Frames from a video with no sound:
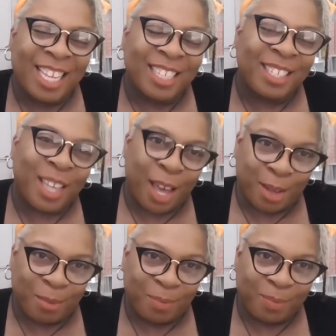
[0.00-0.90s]
So
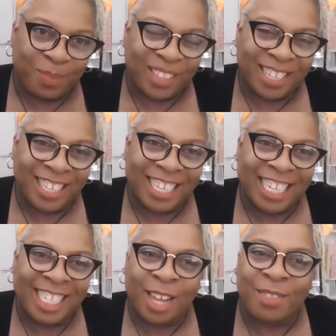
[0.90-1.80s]

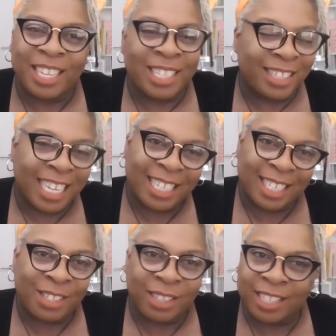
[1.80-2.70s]
this
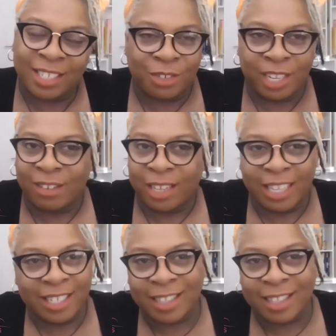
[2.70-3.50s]
is triggering.